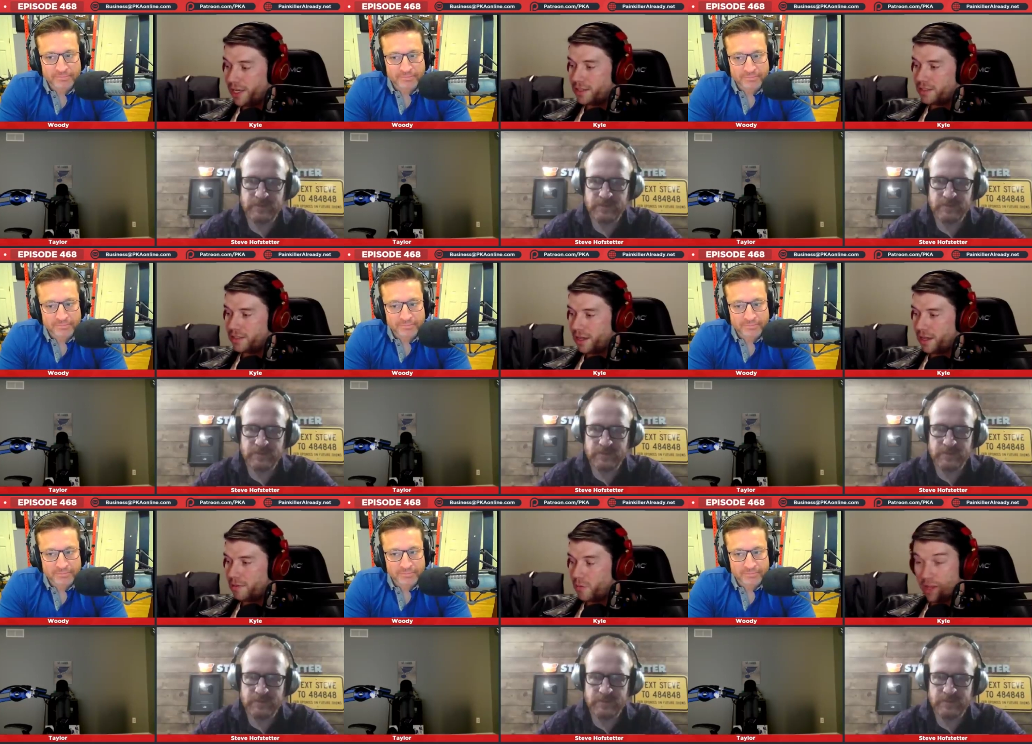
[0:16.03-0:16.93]
Speaker 1: is.
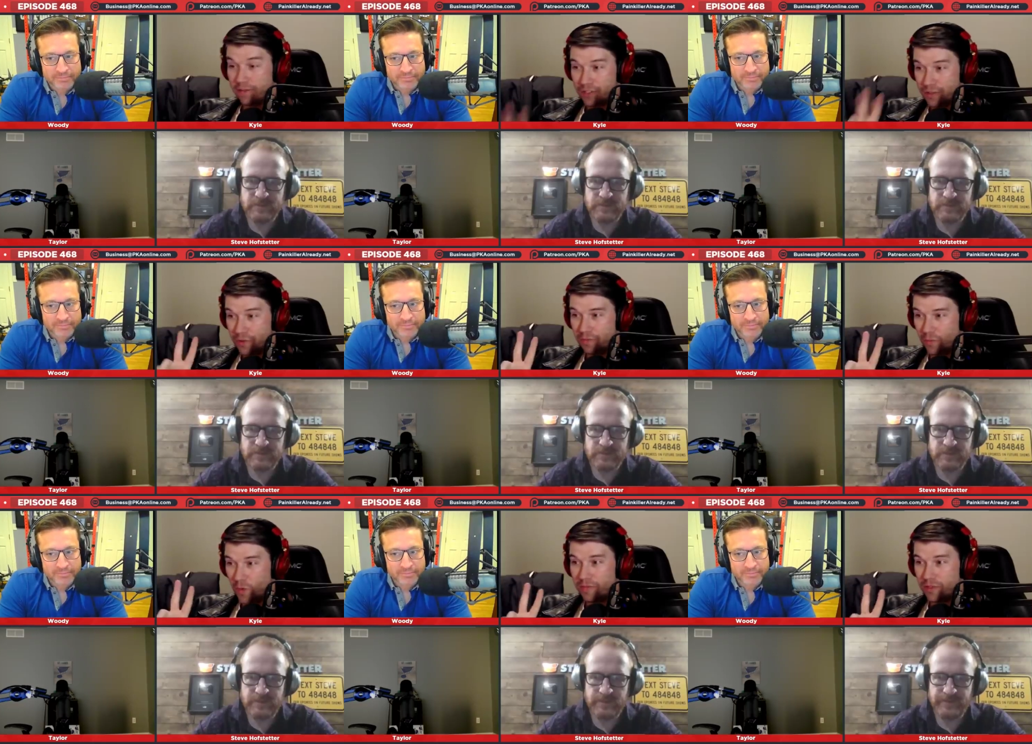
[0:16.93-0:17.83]
Um, we have two
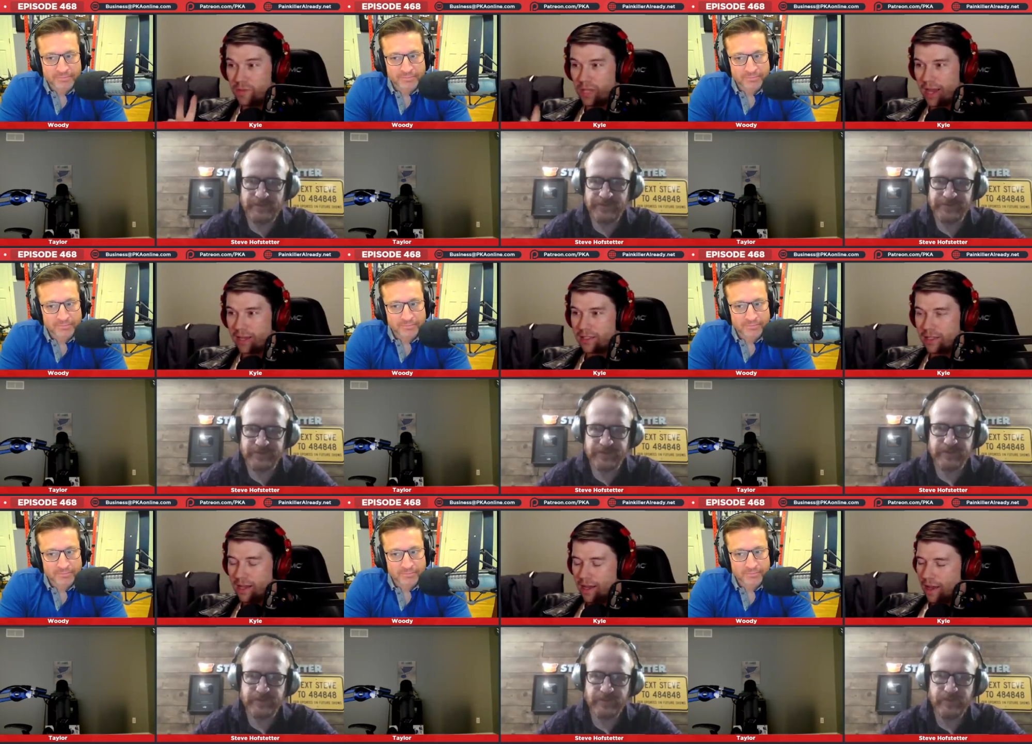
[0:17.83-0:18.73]
we have two
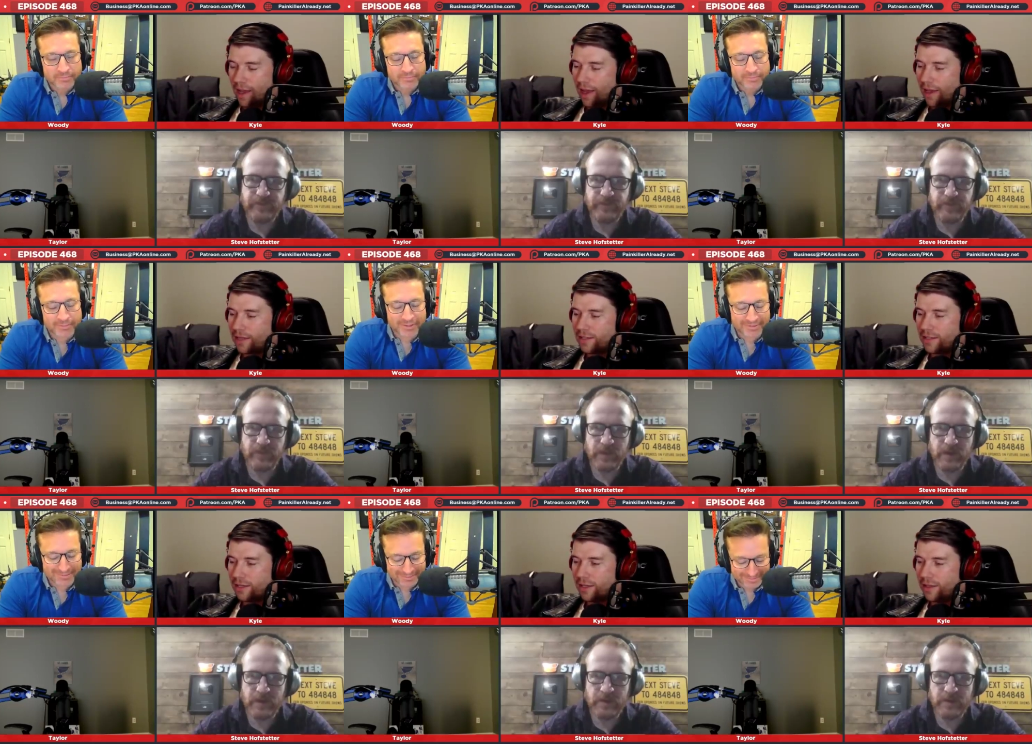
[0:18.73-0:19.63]
blacks,
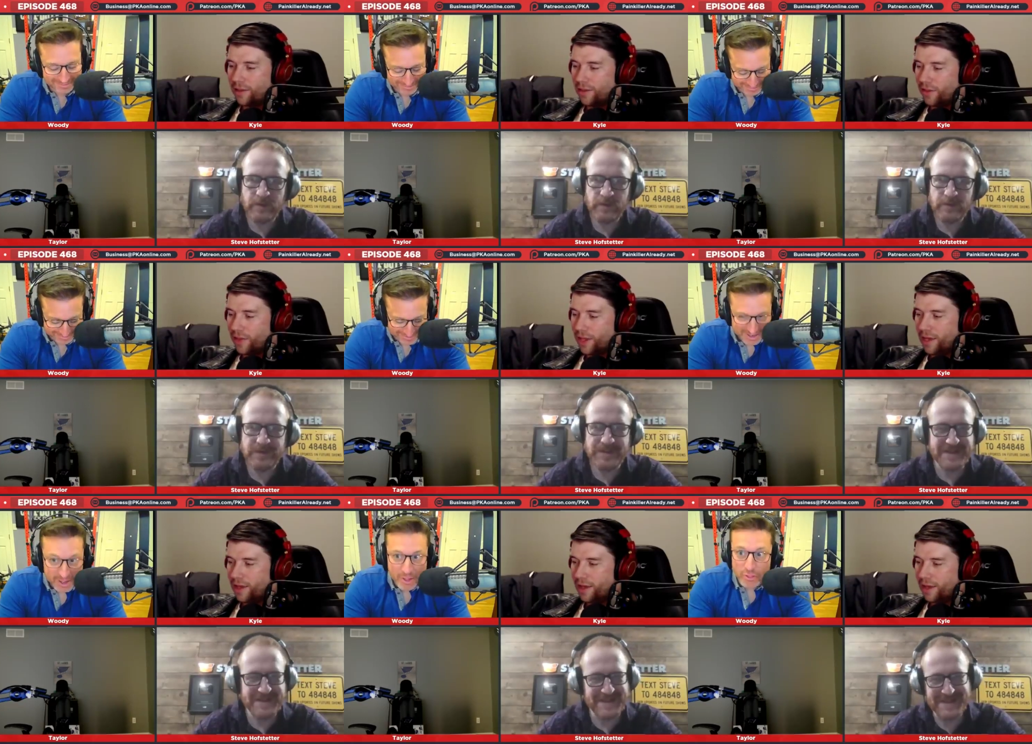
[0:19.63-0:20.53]
and
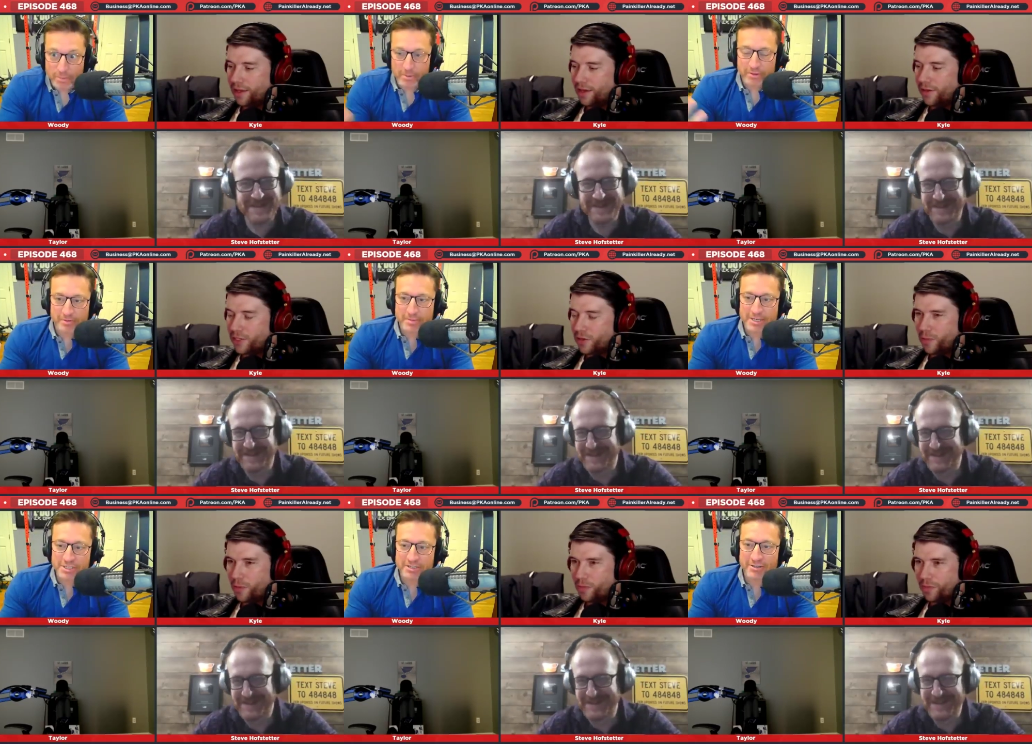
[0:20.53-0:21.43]
they uh, they're both know, from
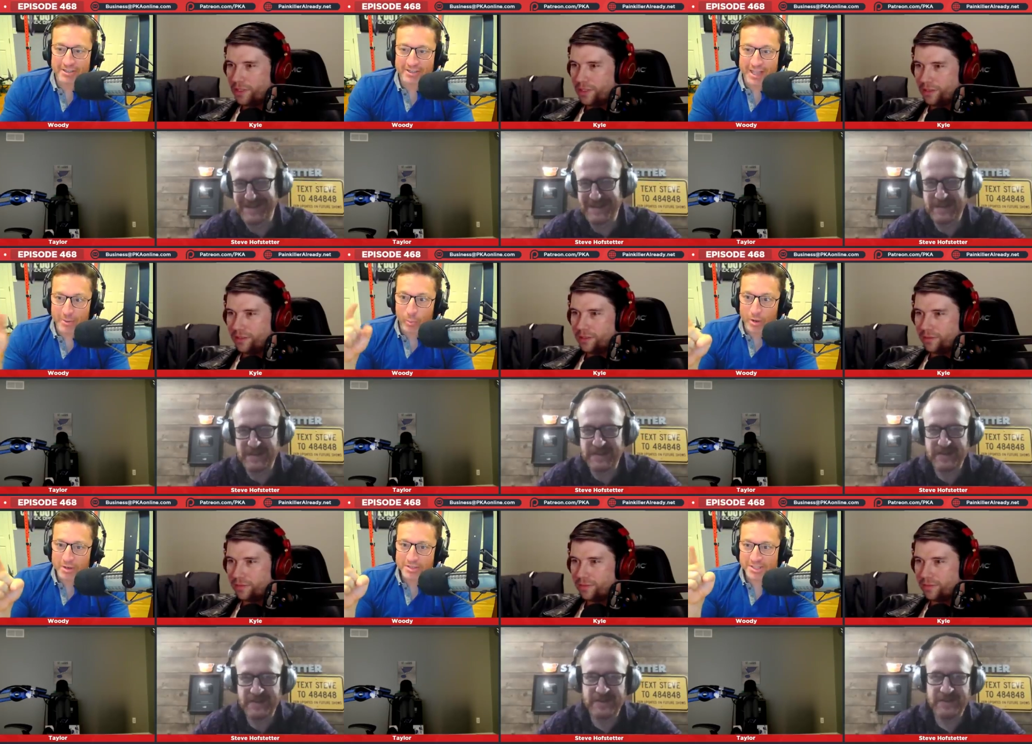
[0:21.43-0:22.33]
Nigeria,
Speaker 2: of... and
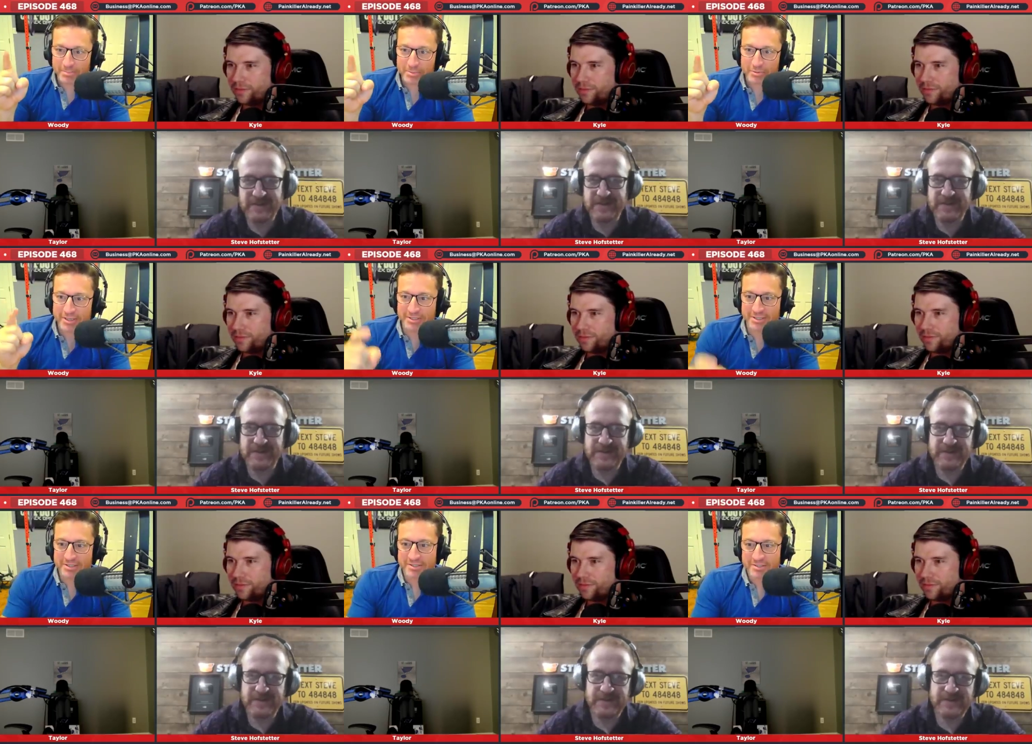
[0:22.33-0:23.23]
one's a
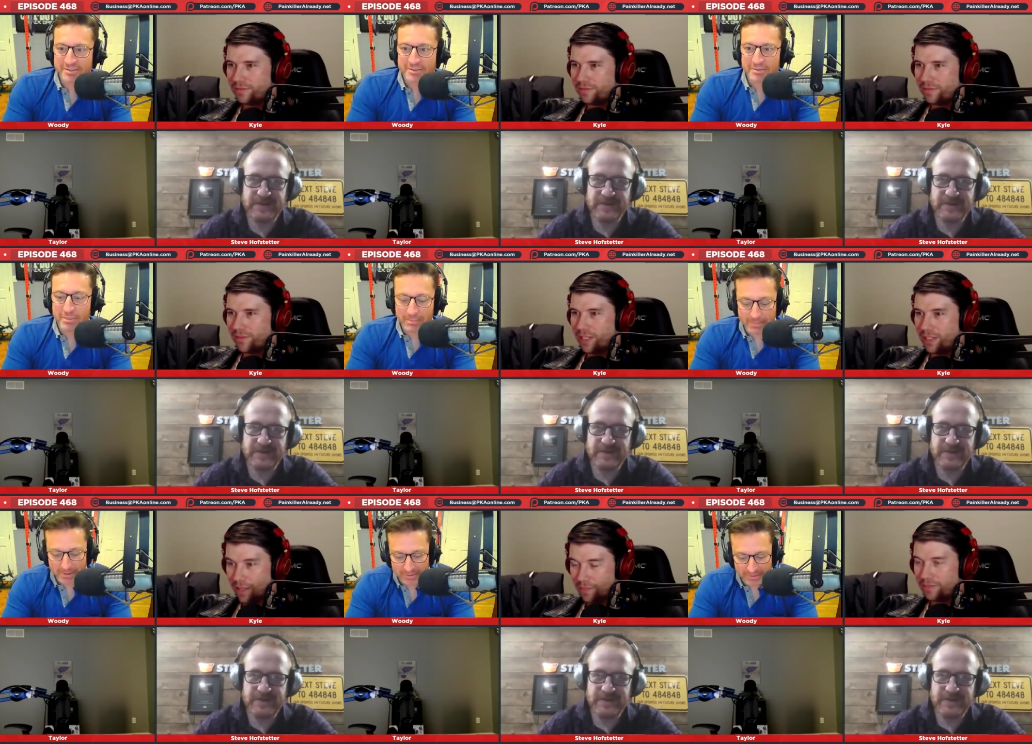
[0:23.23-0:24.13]
prince, maybe
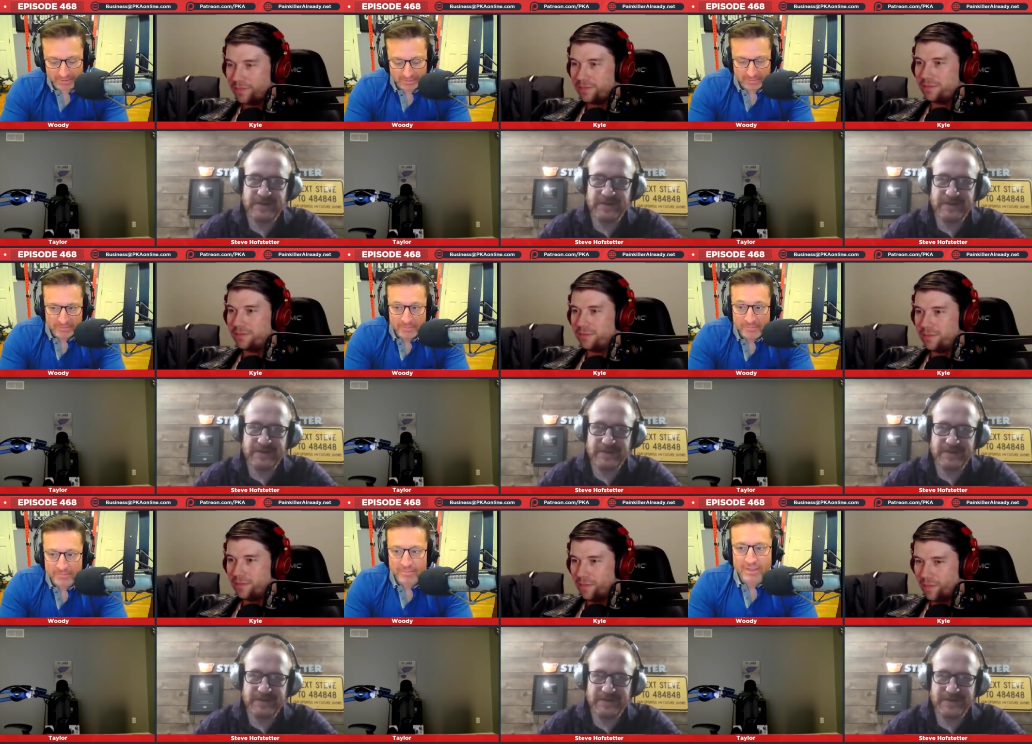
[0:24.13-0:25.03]
both. Yep.
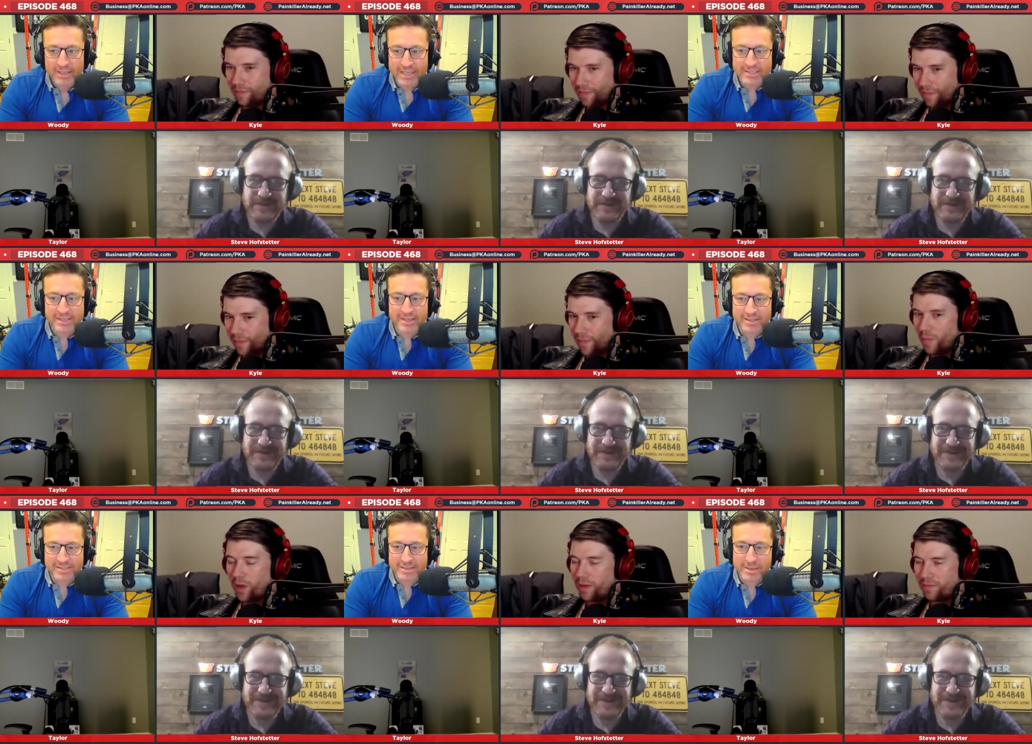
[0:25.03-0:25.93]
He's the
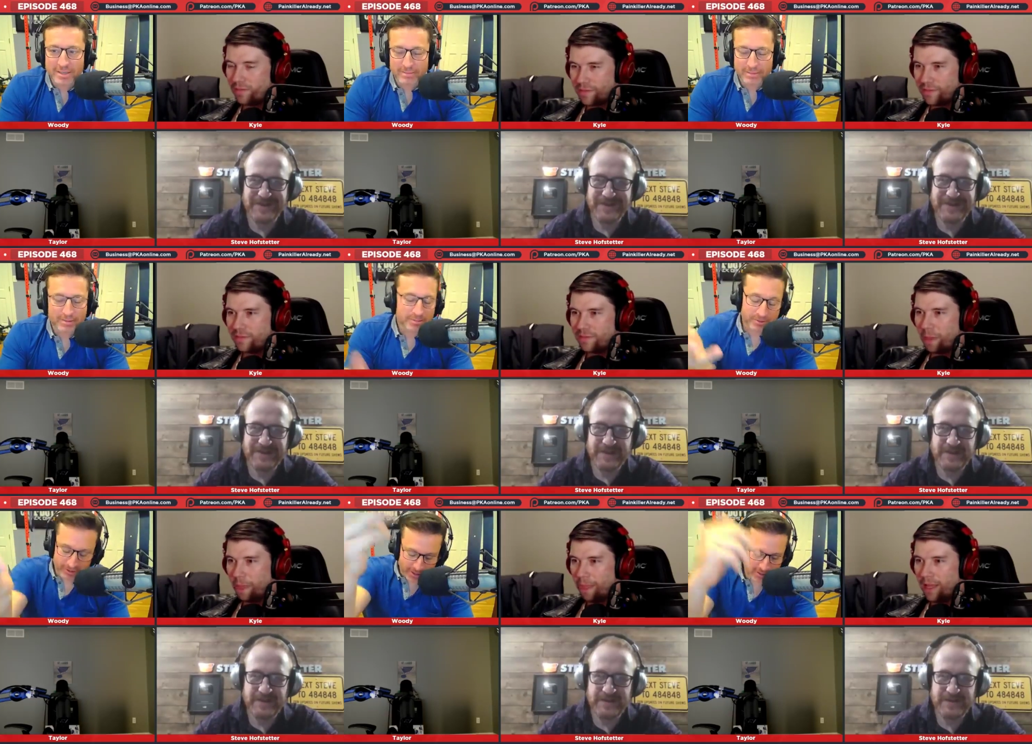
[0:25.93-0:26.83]
guy that's emailing people. I'm
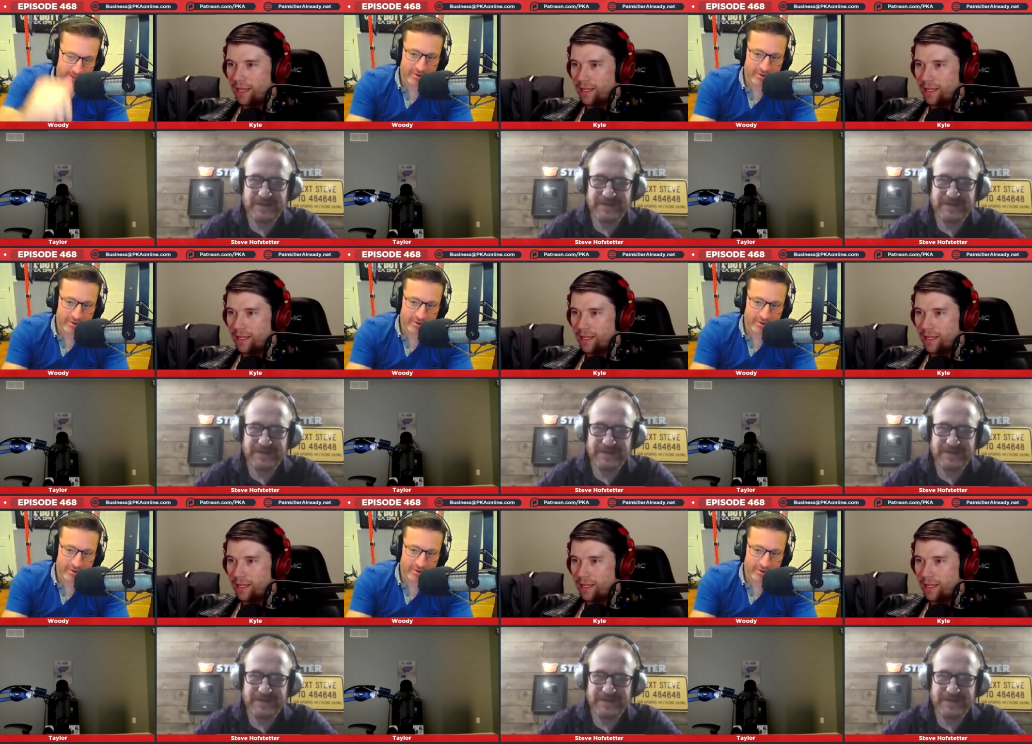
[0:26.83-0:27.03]
sorry, Kyle.